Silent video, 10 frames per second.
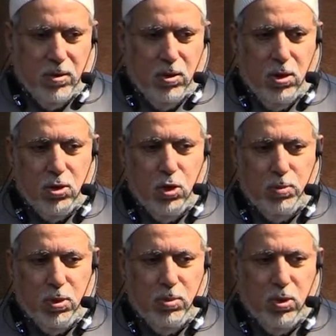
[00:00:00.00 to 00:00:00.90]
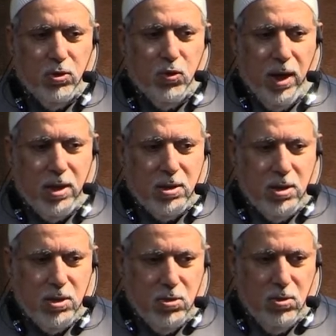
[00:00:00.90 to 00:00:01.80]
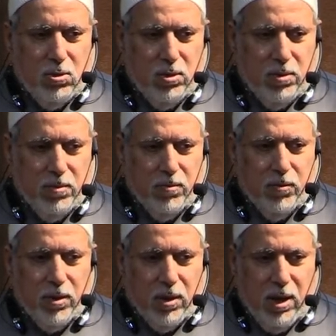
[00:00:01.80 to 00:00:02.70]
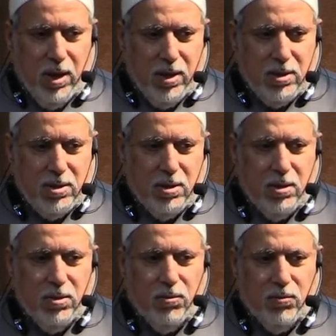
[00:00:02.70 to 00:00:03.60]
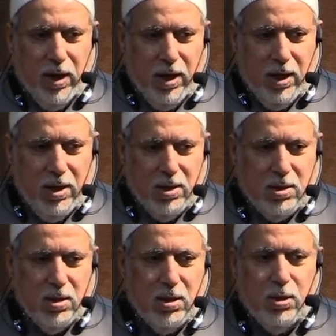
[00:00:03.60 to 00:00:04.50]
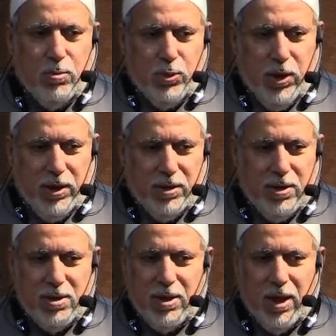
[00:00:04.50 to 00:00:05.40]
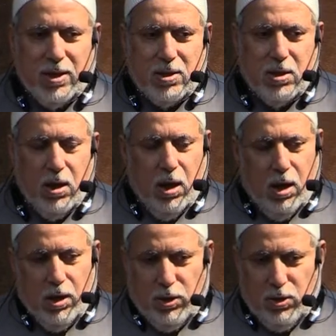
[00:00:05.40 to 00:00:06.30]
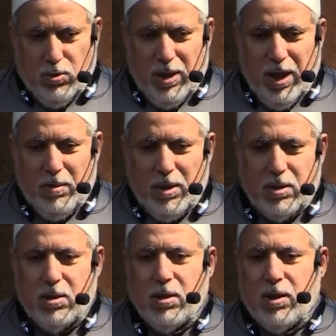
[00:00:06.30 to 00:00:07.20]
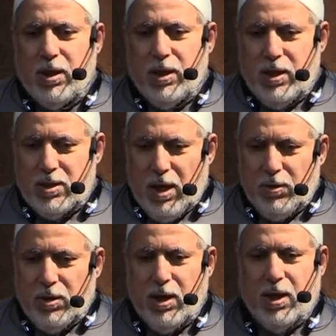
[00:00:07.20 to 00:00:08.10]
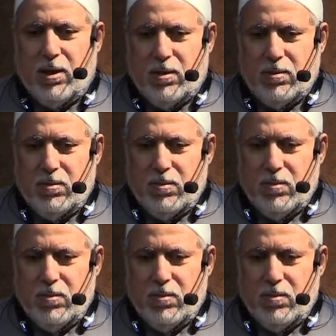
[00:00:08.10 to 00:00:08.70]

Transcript: Those who promote drugs in school, guns, violence, preteen sex, you name it, it is out there.